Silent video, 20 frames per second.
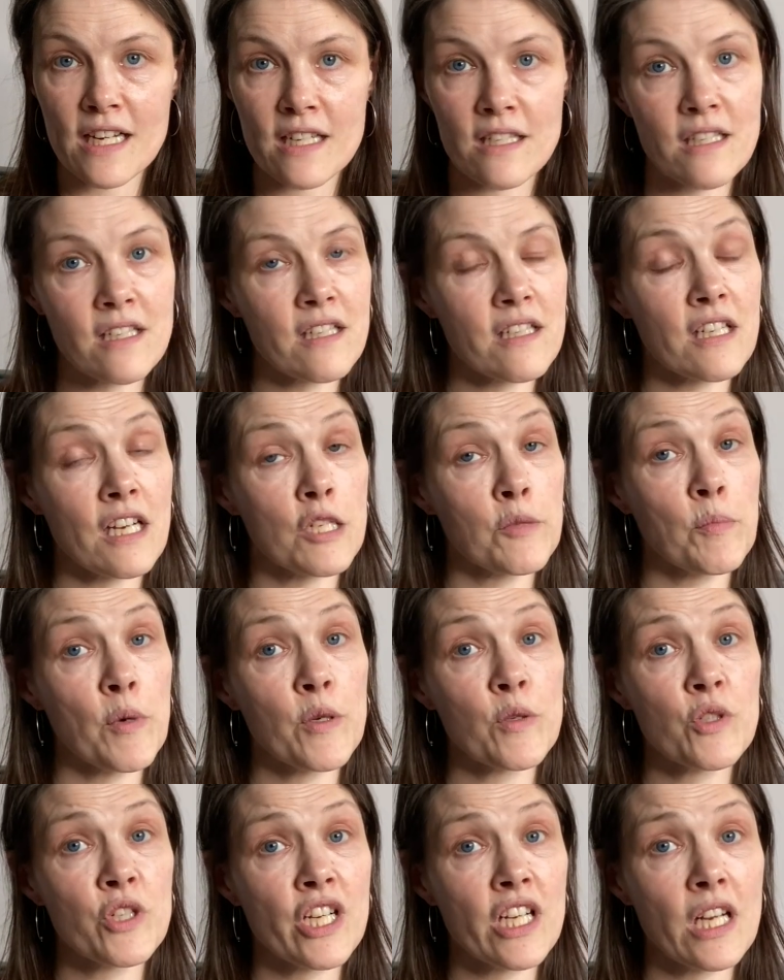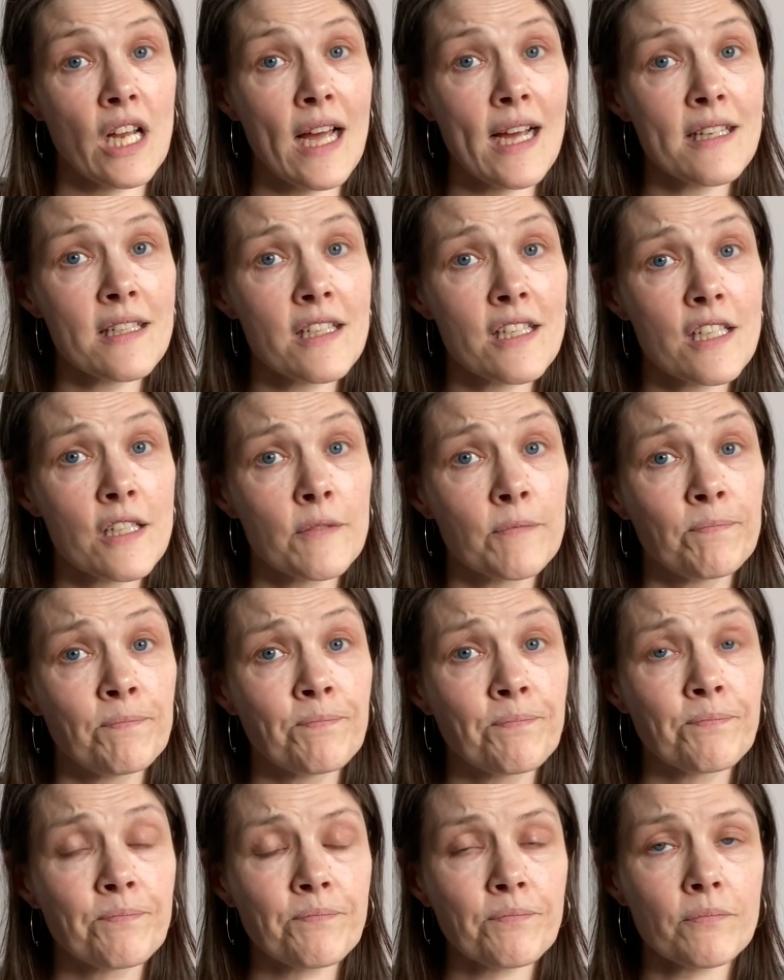since I spoke to you last.
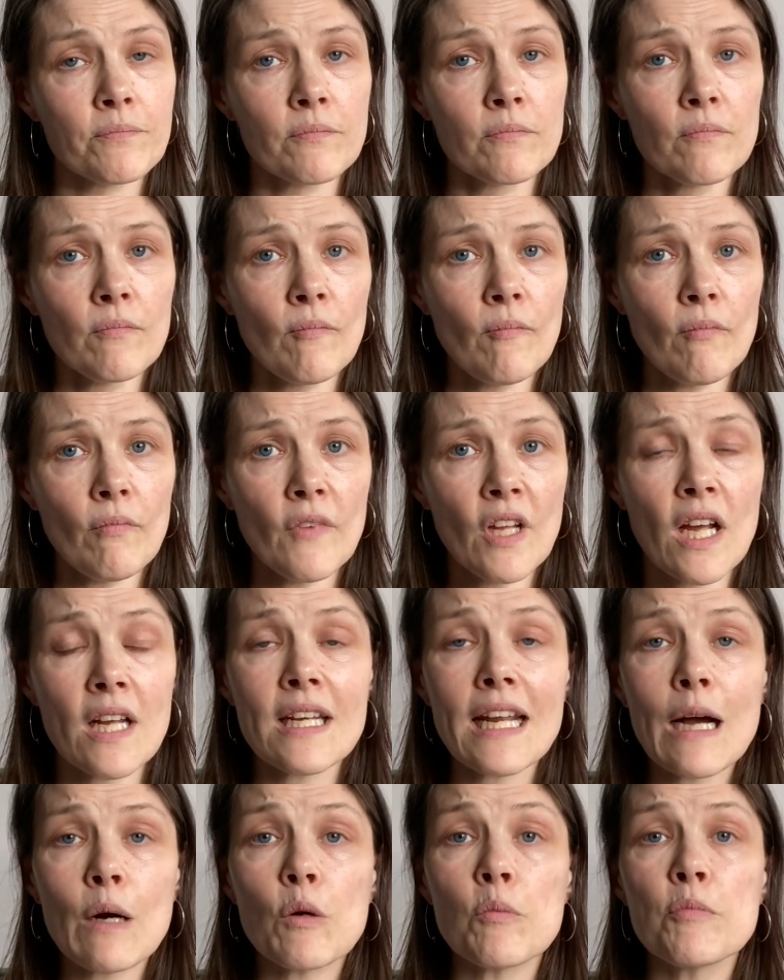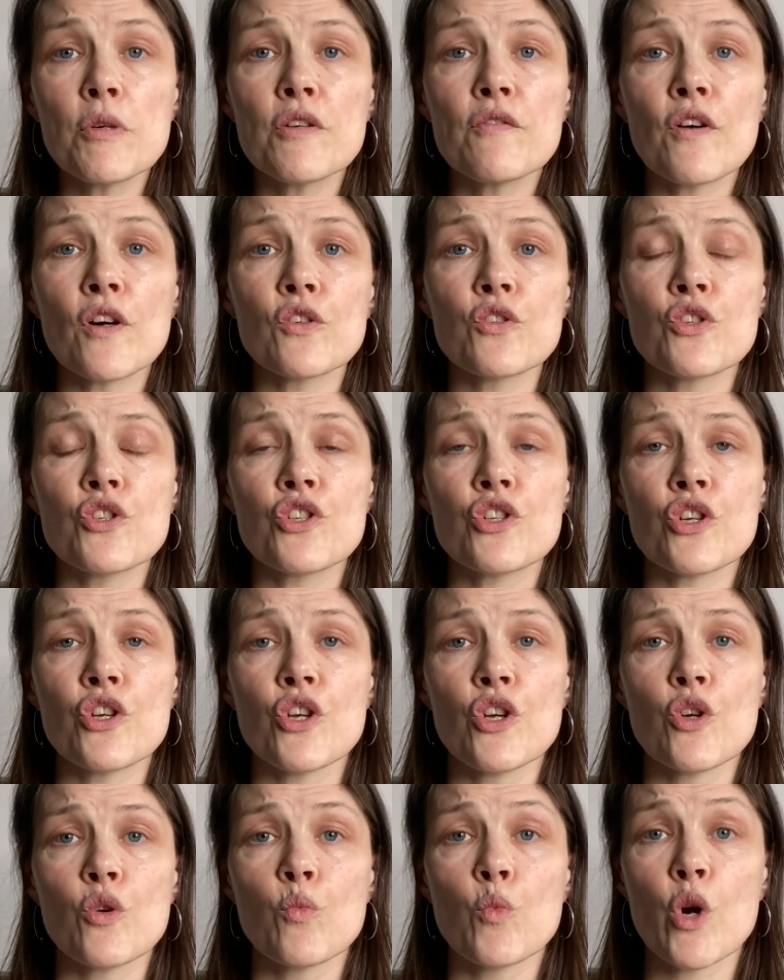And now I'll move on
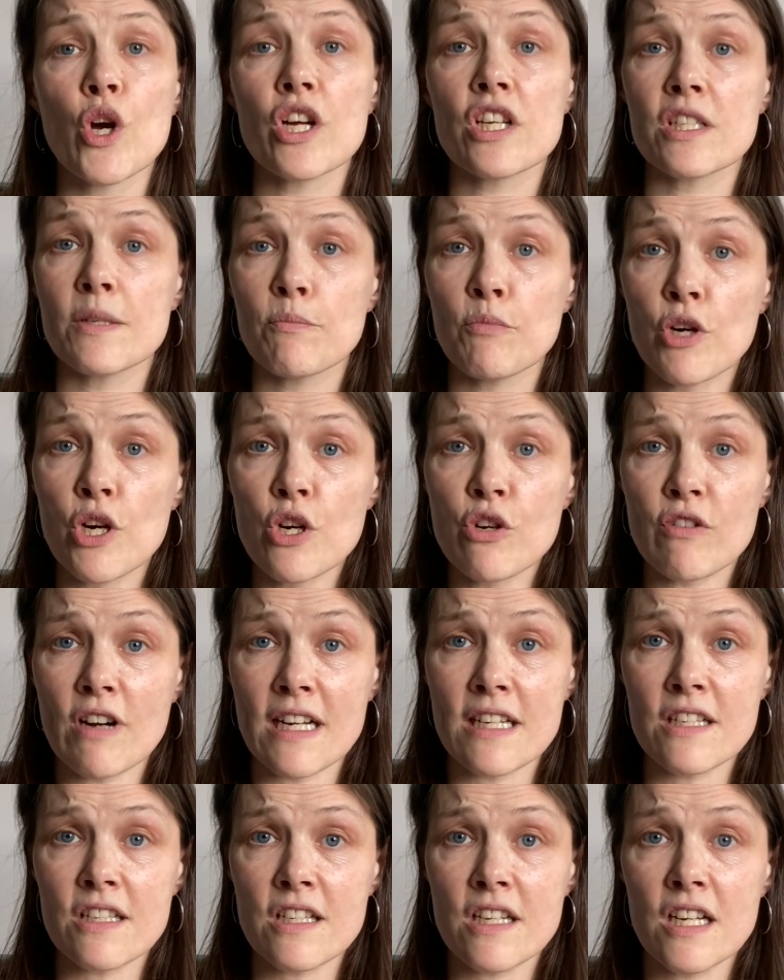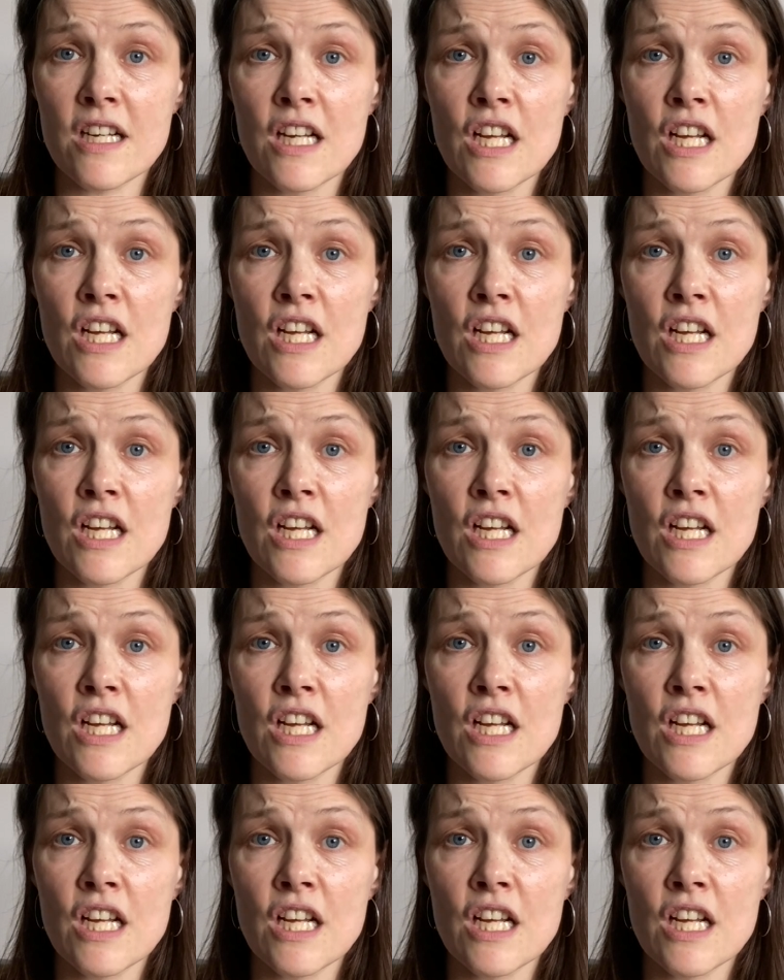to works in progress.